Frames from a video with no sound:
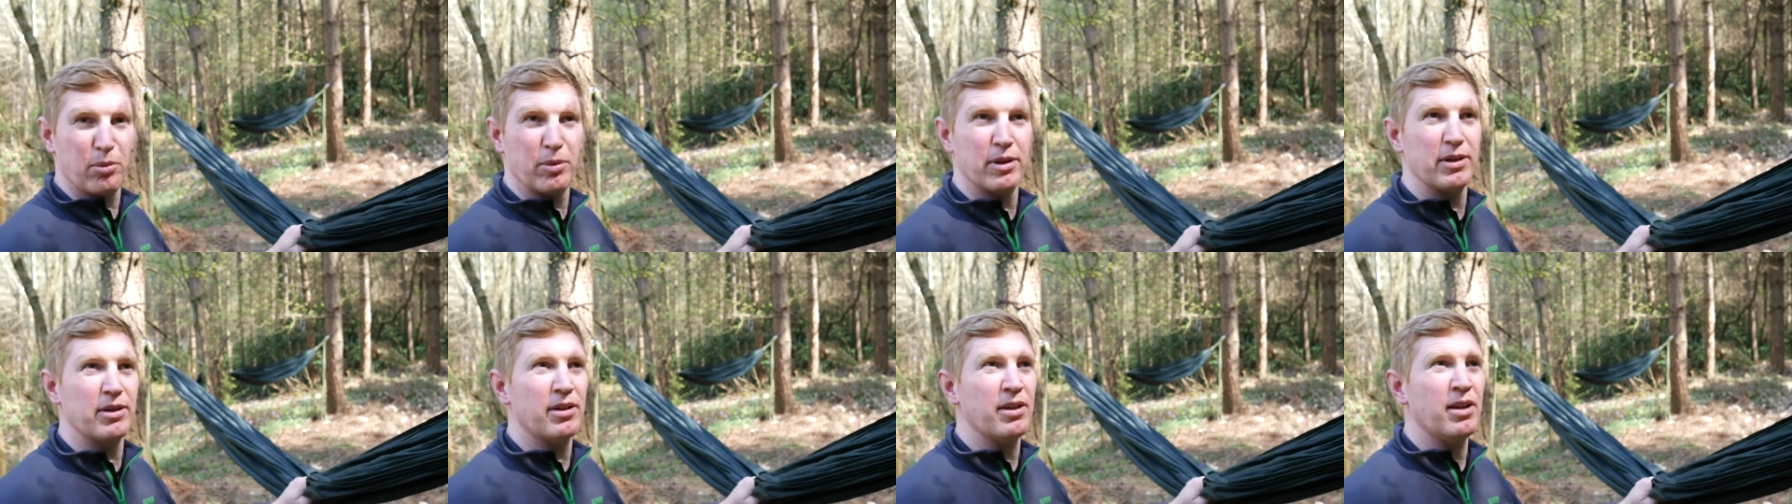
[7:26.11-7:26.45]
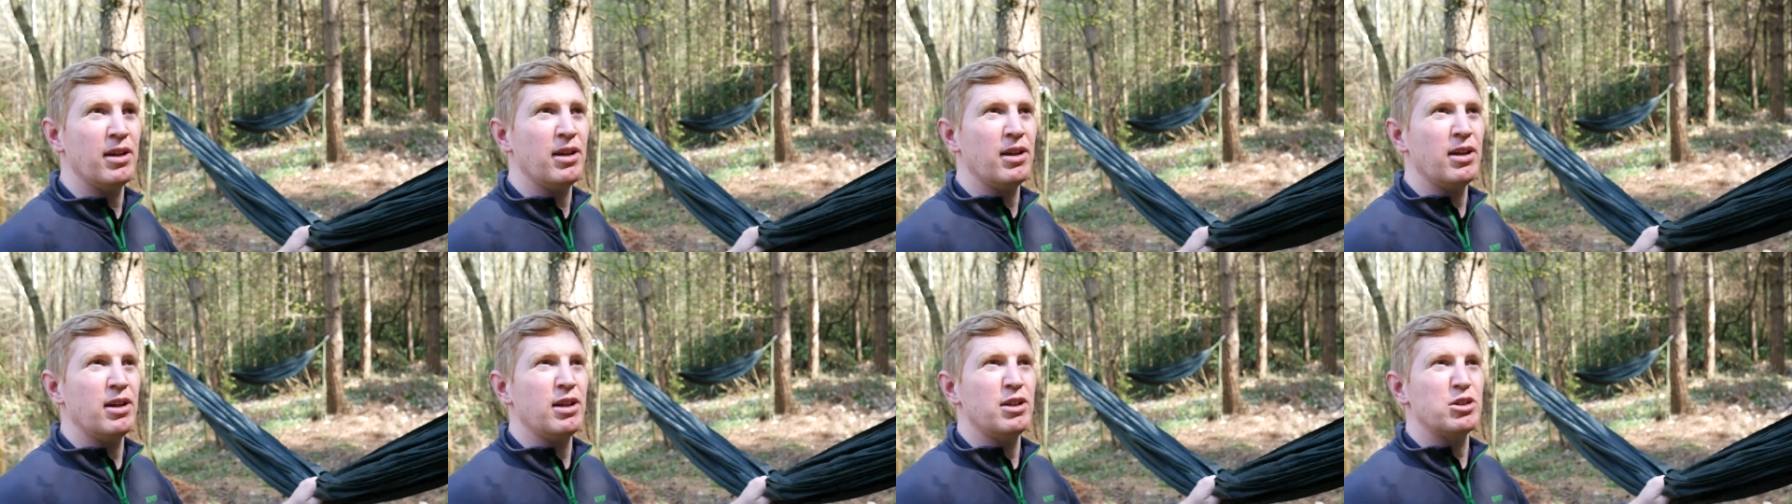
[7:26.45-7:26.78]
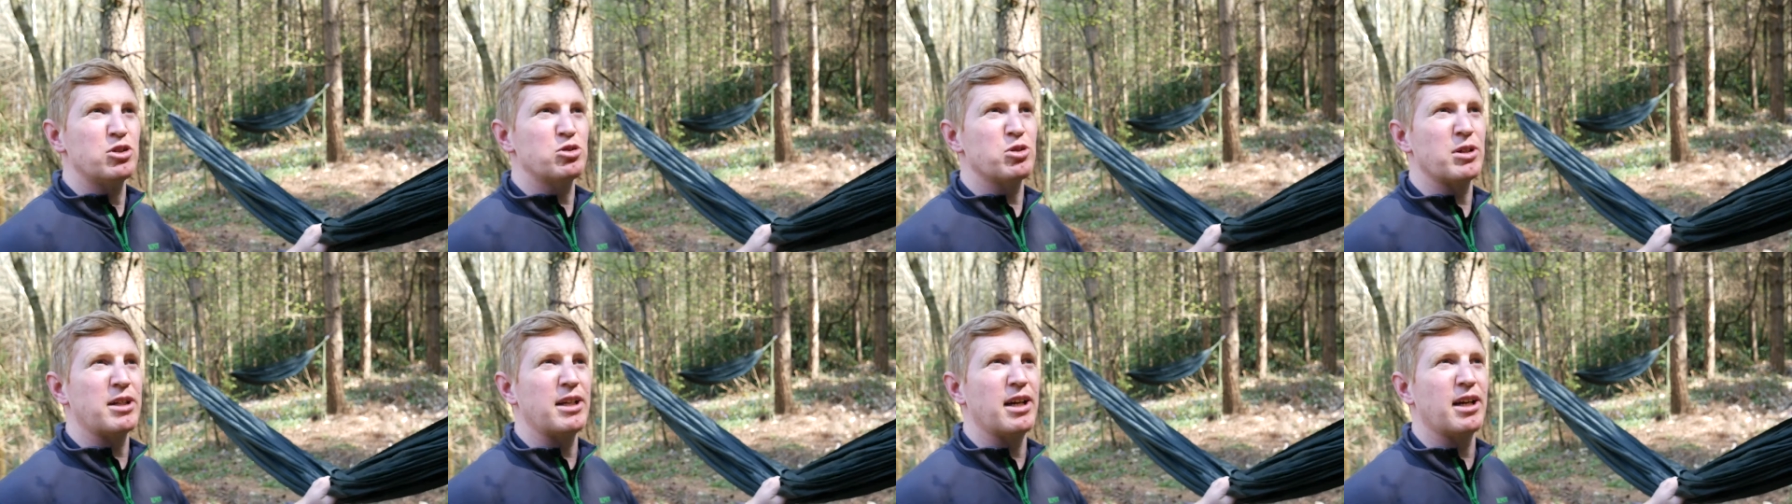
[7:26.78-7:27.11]
with
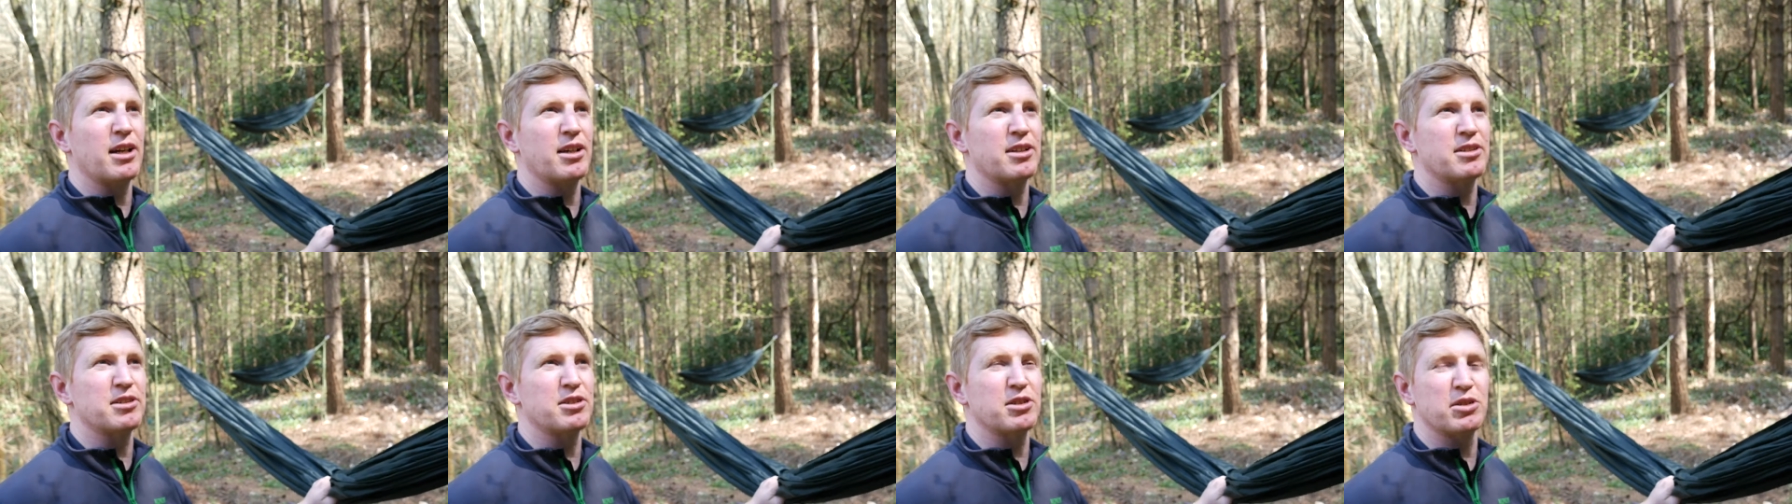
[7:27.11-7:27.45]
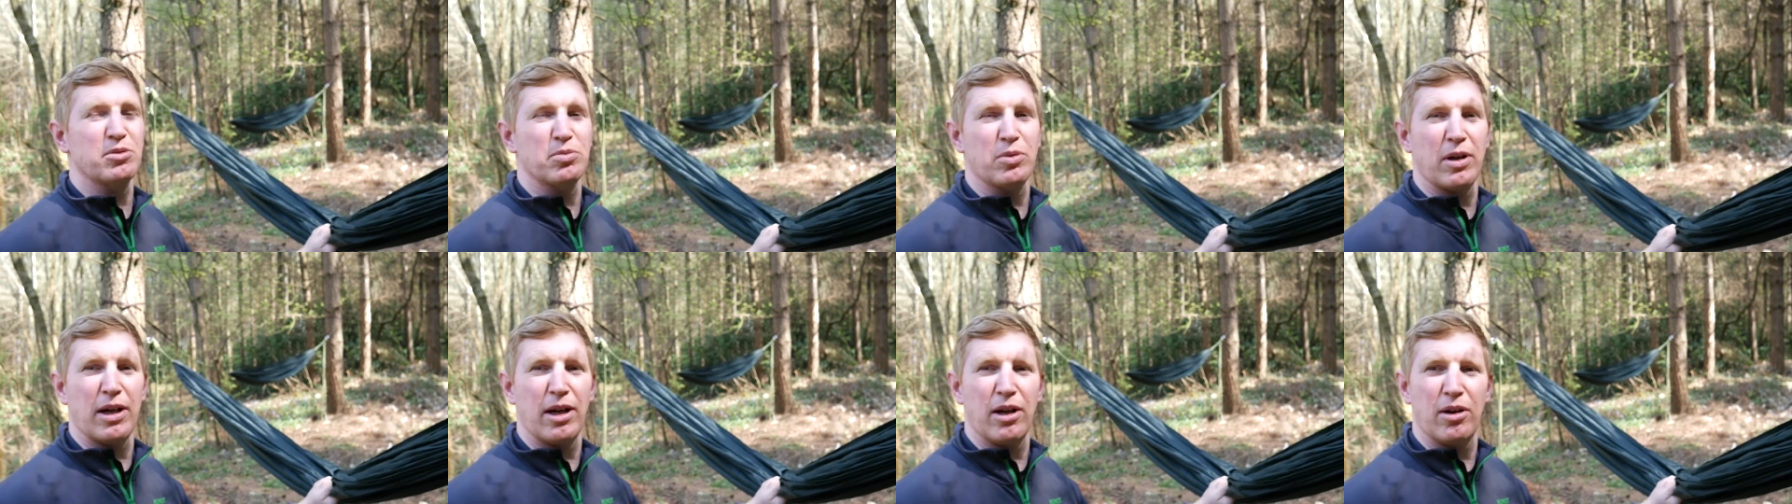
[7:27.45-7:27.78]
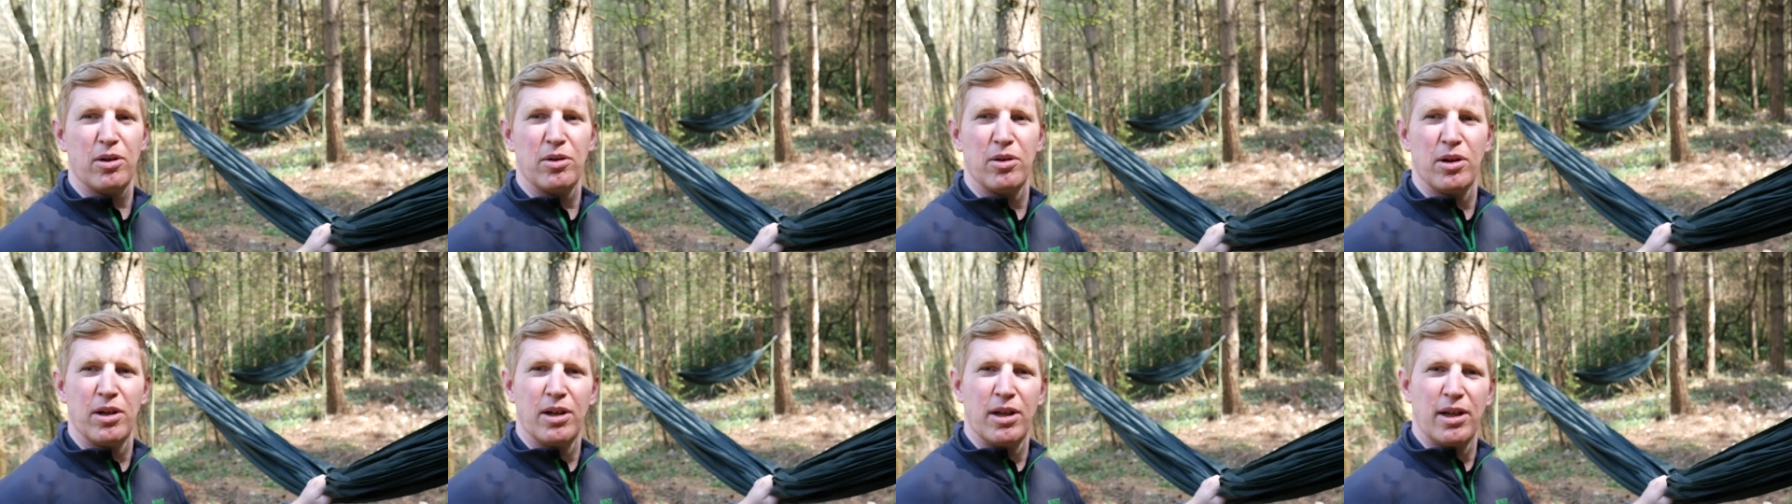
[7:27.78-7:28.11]
tree huggers as
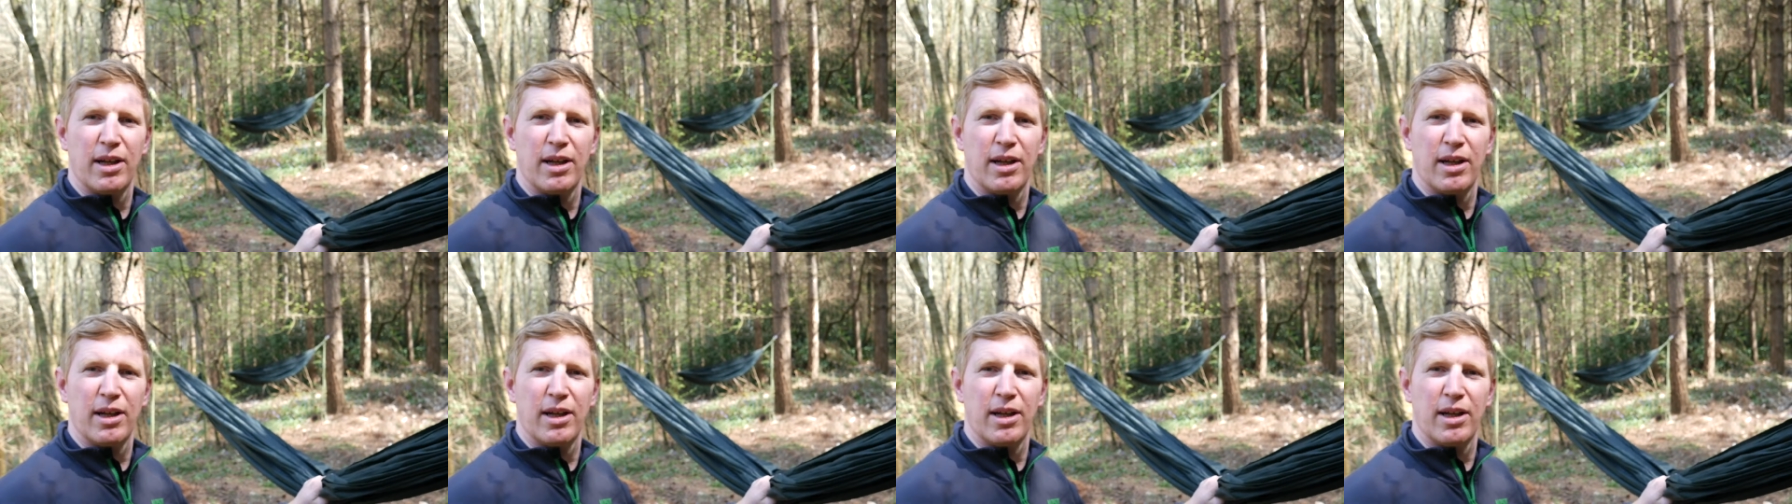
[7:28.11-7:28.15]
well